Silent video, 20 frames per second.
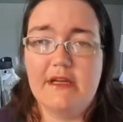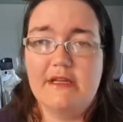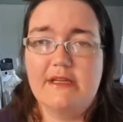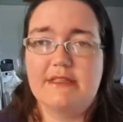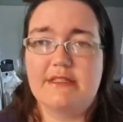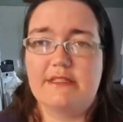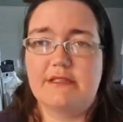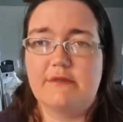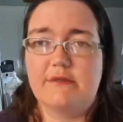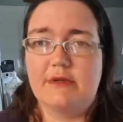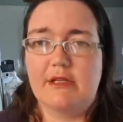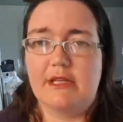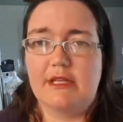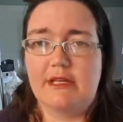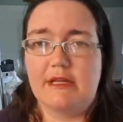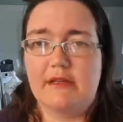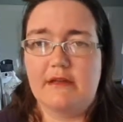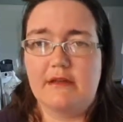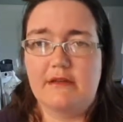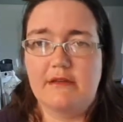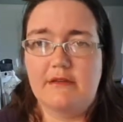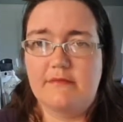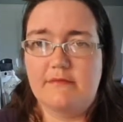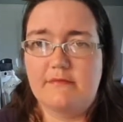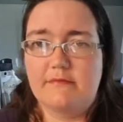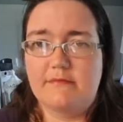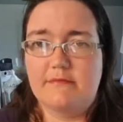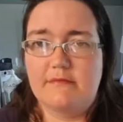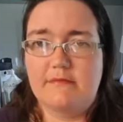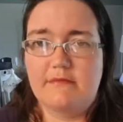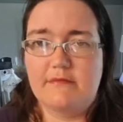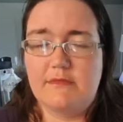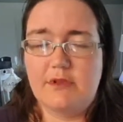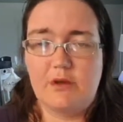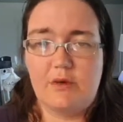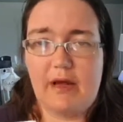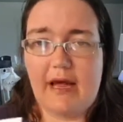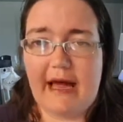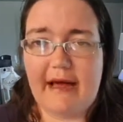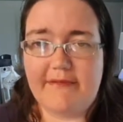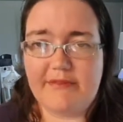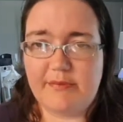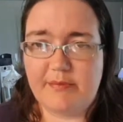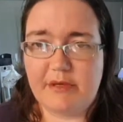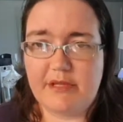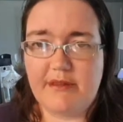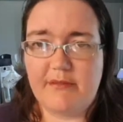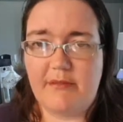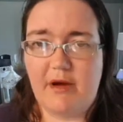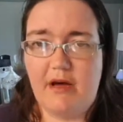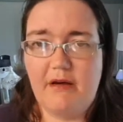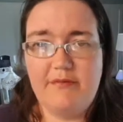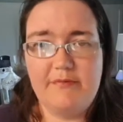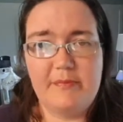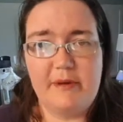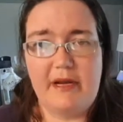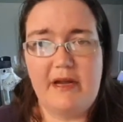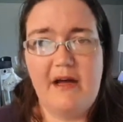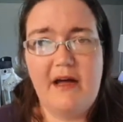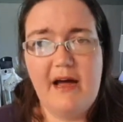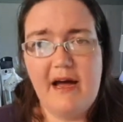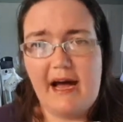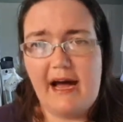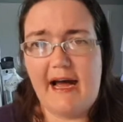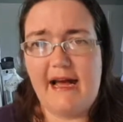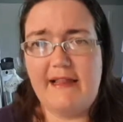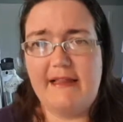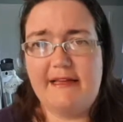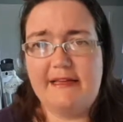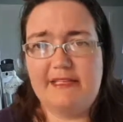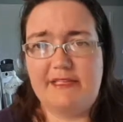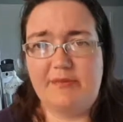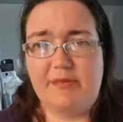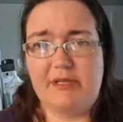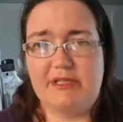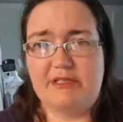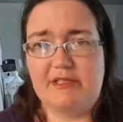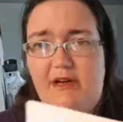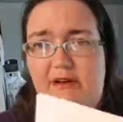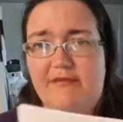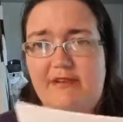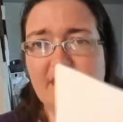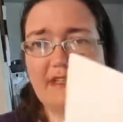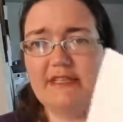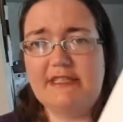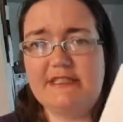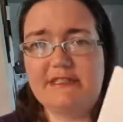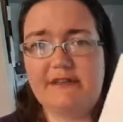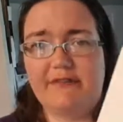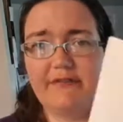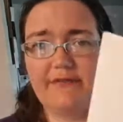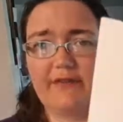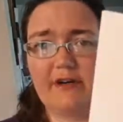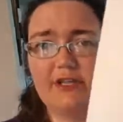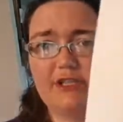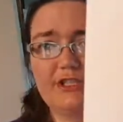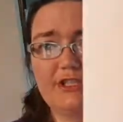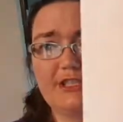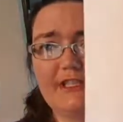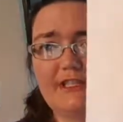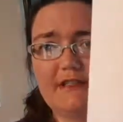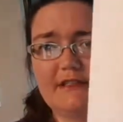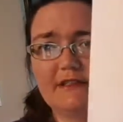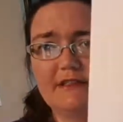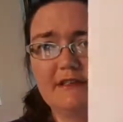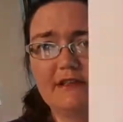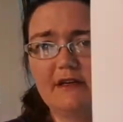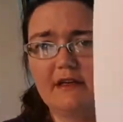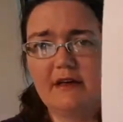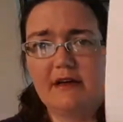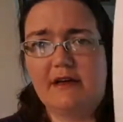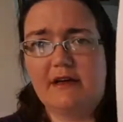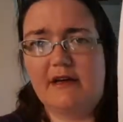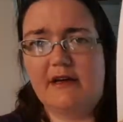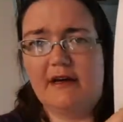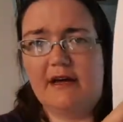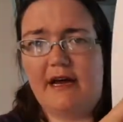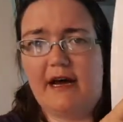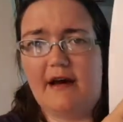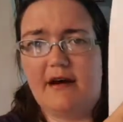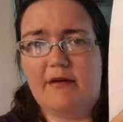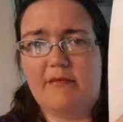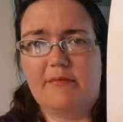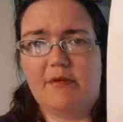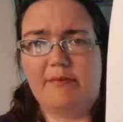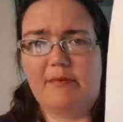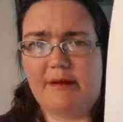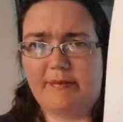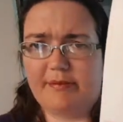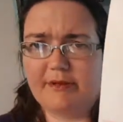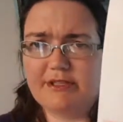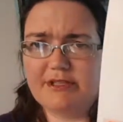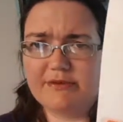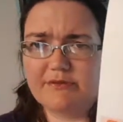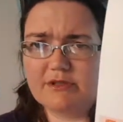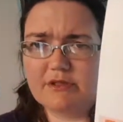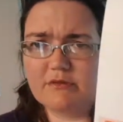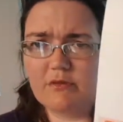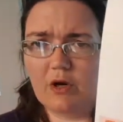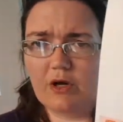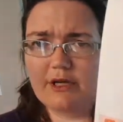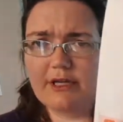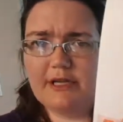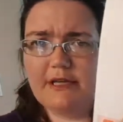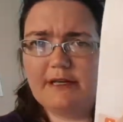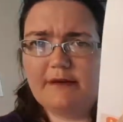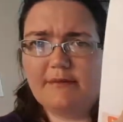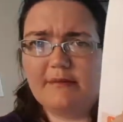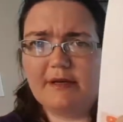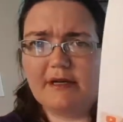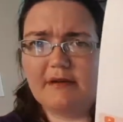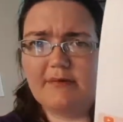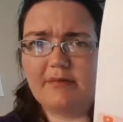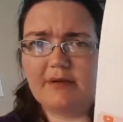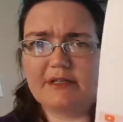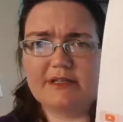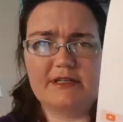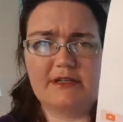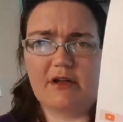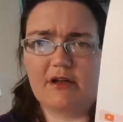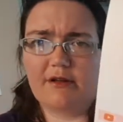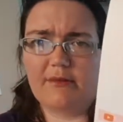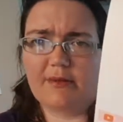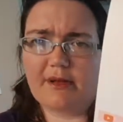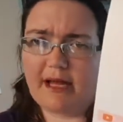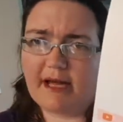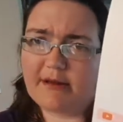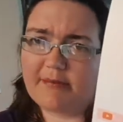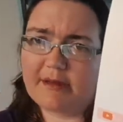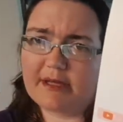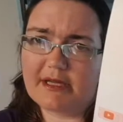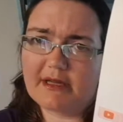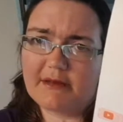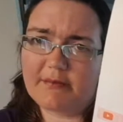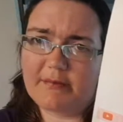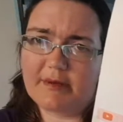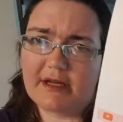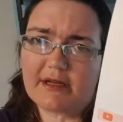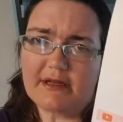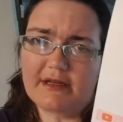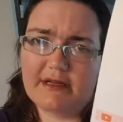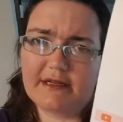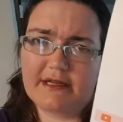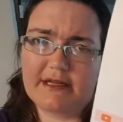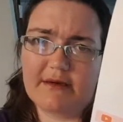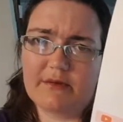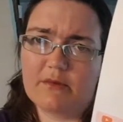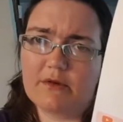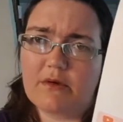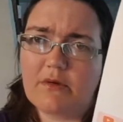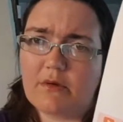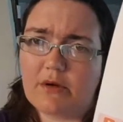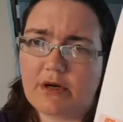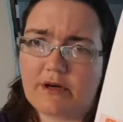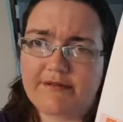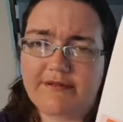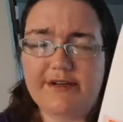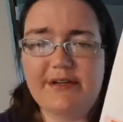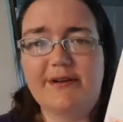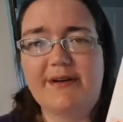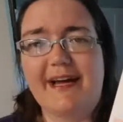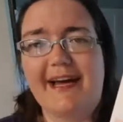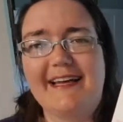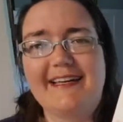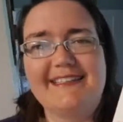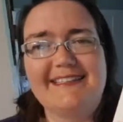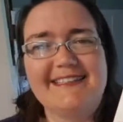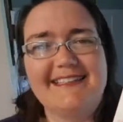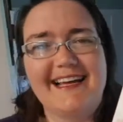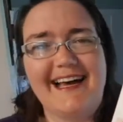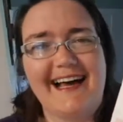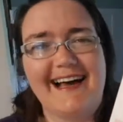You don't have to print them off, but I like to print off at least the front sheet. My printer was wonky, but it printed all the black pink, but it will work for you guys.